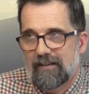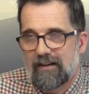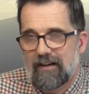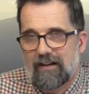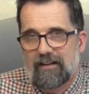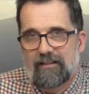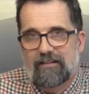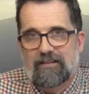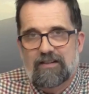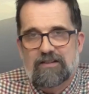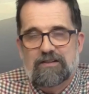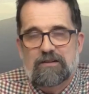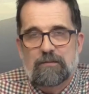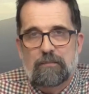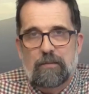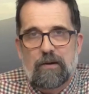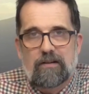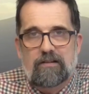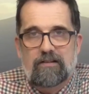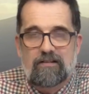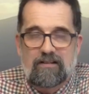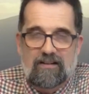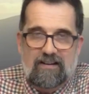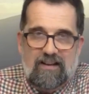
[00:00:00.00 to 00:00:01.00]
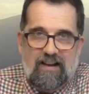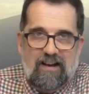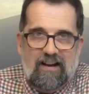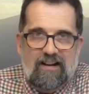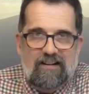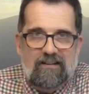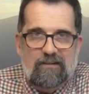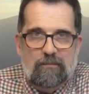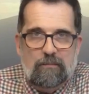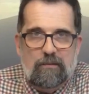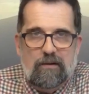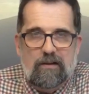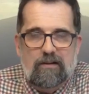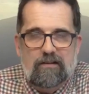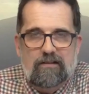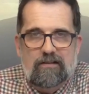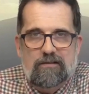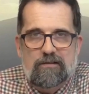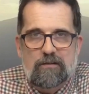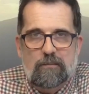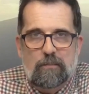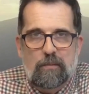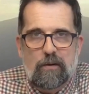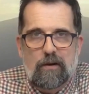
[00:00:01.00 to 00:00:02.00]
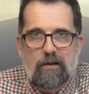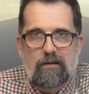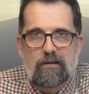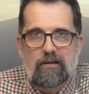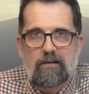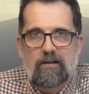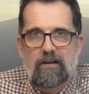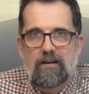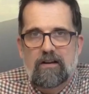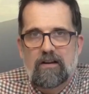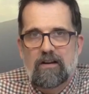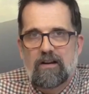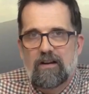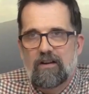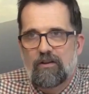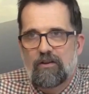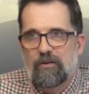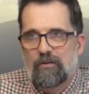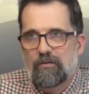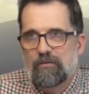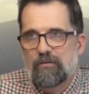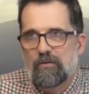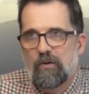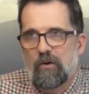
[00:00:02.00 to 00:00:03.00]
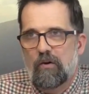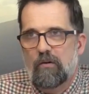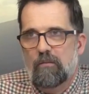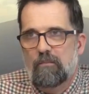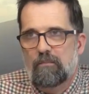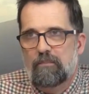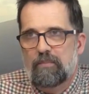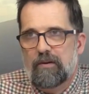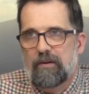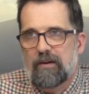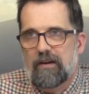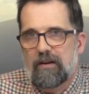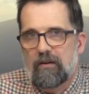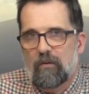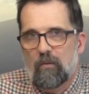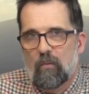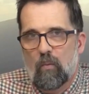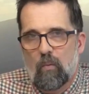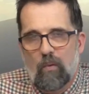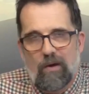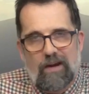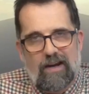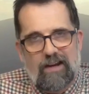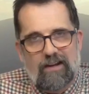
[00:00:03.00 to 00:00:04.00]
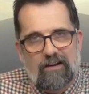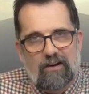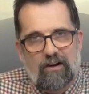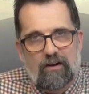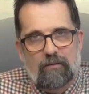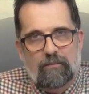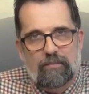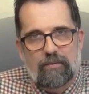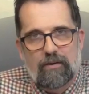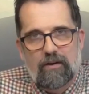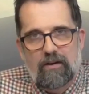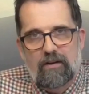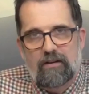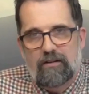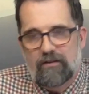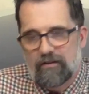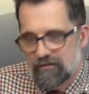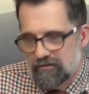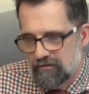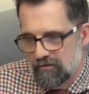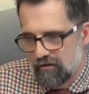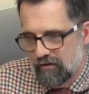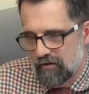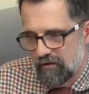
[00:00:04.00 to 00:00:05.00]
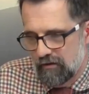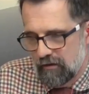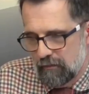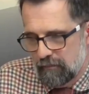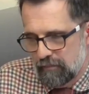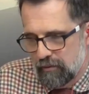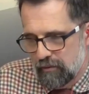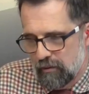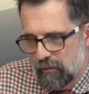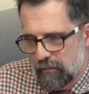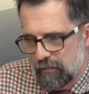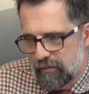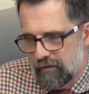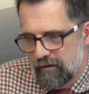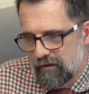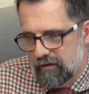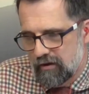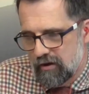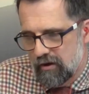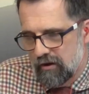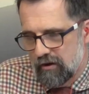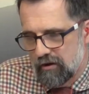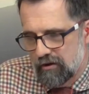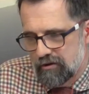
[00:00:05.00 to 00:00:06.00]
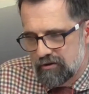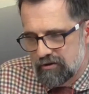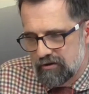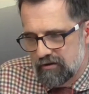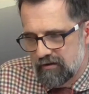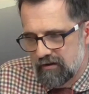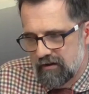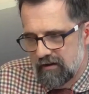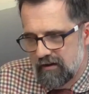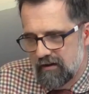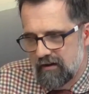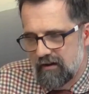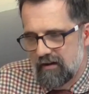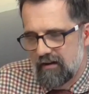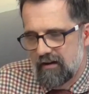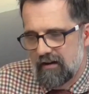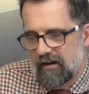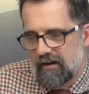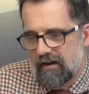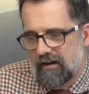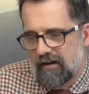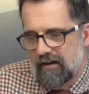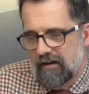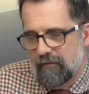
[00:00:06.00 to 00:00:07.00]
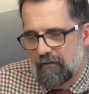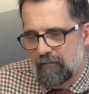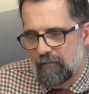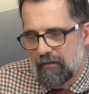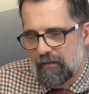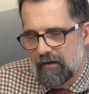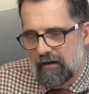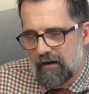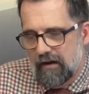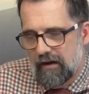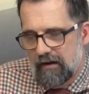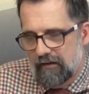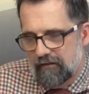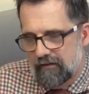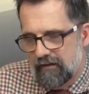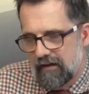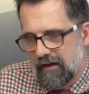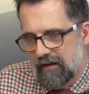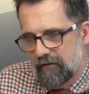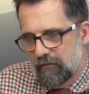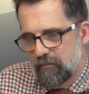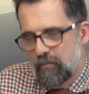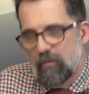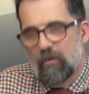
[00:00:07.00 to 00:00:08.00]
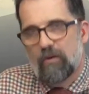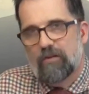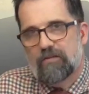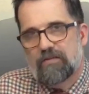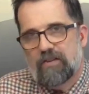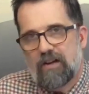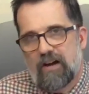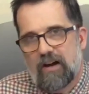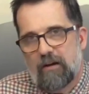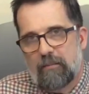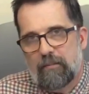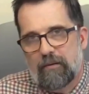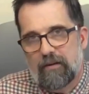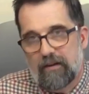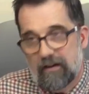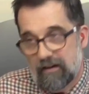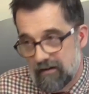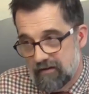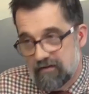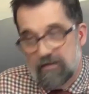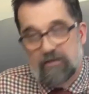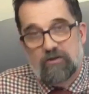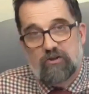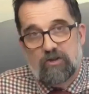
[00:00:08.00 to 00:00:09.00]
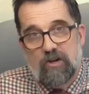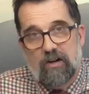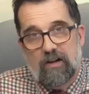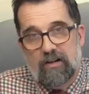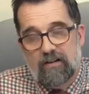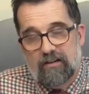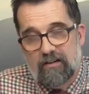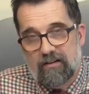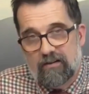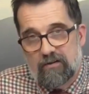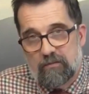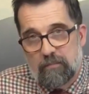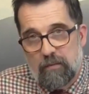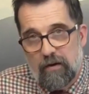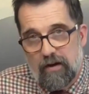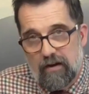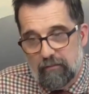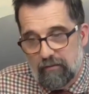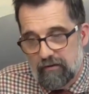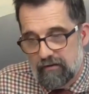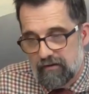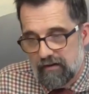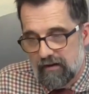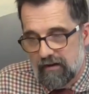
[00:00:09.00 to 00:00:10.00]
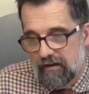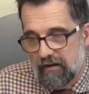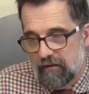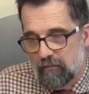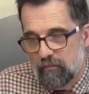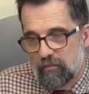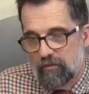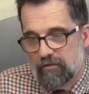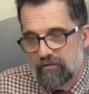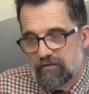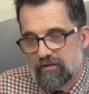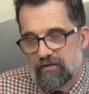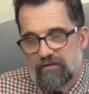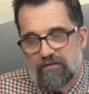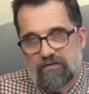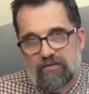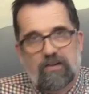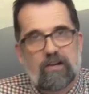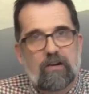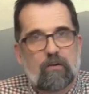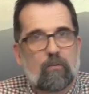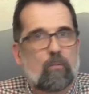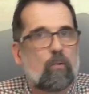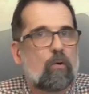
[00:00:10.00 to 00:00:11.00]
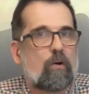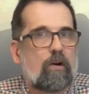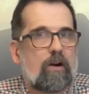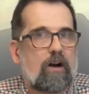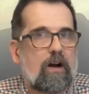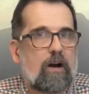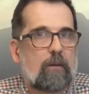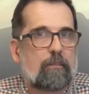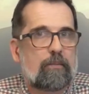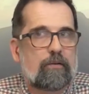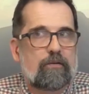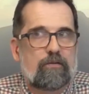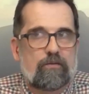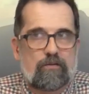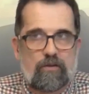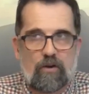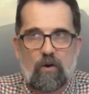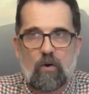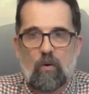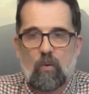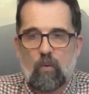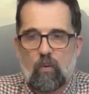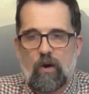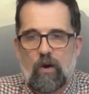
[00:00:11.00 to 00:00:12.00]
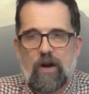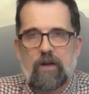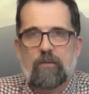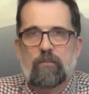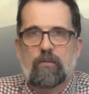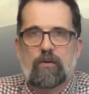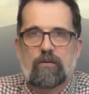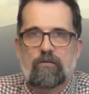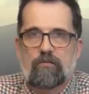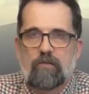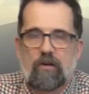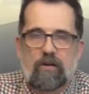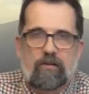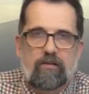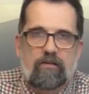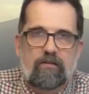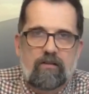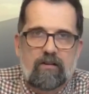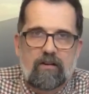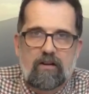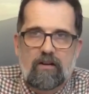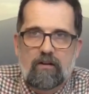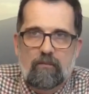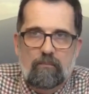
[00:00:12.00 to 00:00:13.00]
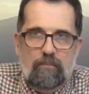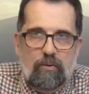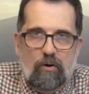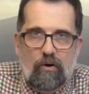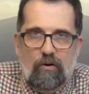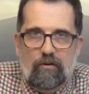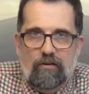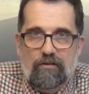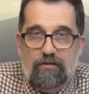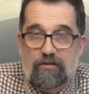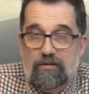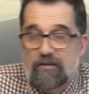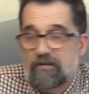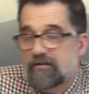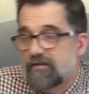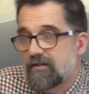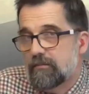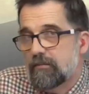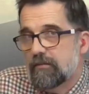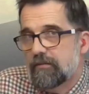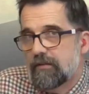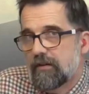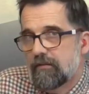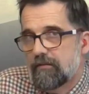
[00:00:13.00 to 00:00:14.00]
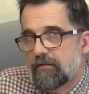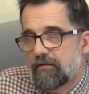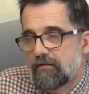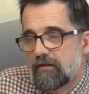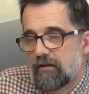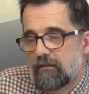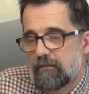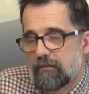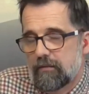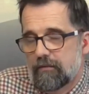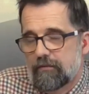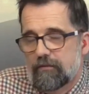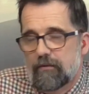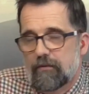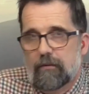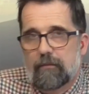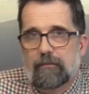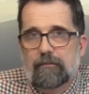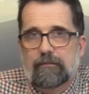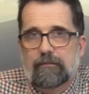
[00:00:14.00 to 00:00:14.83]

anticipated, can't be anticipated, they're not being weighed up, there's not appropriate caution. And what's happening is a giant experiment, and then we're just seeing what happens when we run policies that we've never run before.